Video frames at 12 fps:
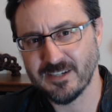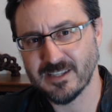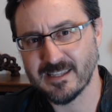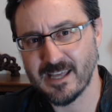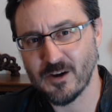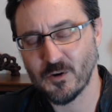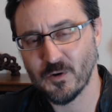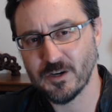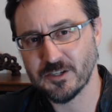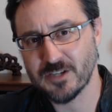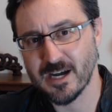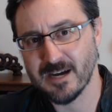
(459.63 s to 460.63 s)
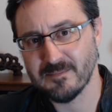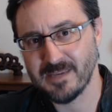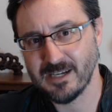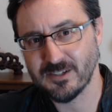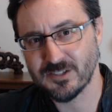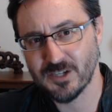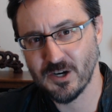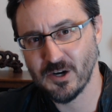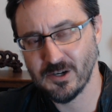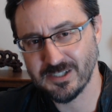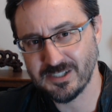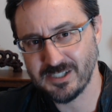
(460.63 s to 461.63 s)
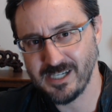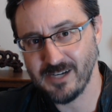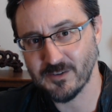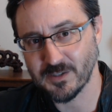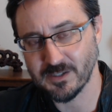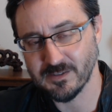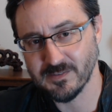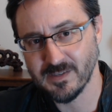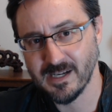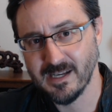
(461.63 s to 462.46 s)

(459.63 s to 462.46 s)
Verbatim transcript: that they are going to stop being so secretive